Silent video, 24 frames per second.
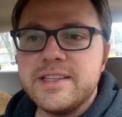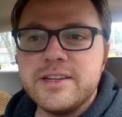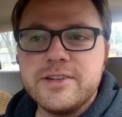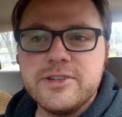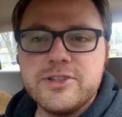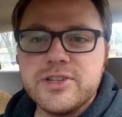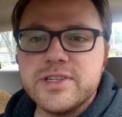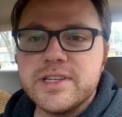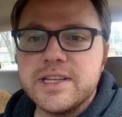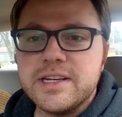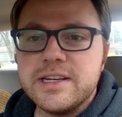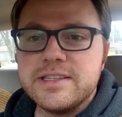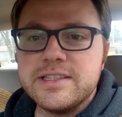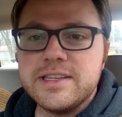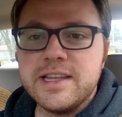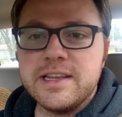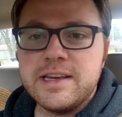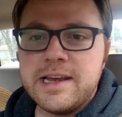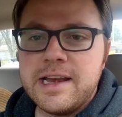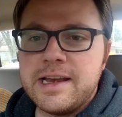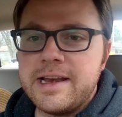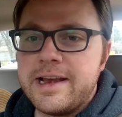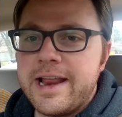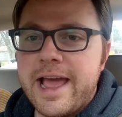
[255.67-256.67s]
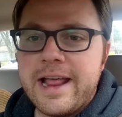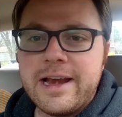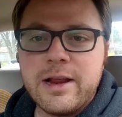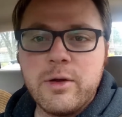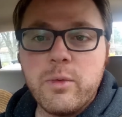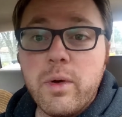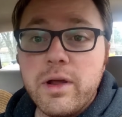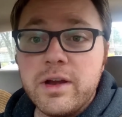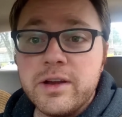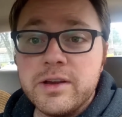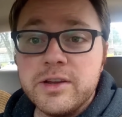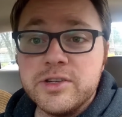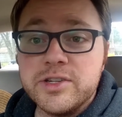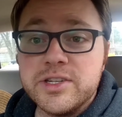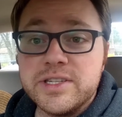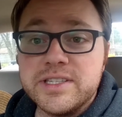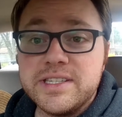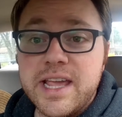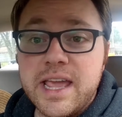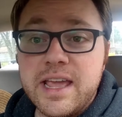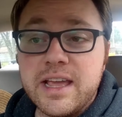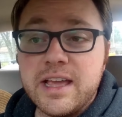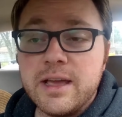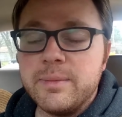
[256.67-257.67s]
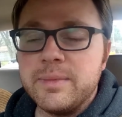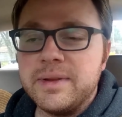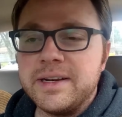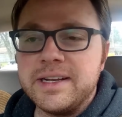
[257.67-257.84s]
They're just going to sit in an attic. Why don't you just take them?